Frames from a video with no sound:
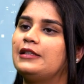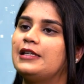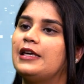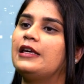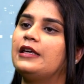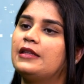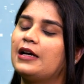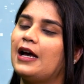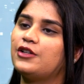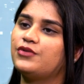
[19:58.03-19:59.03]
the
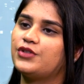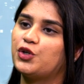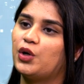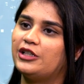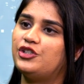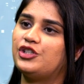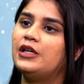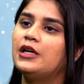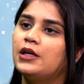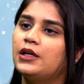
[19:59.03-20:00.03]
kind of technology?
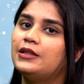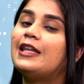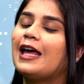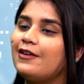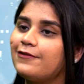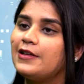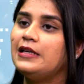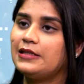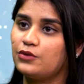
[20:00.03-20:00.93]
Their life is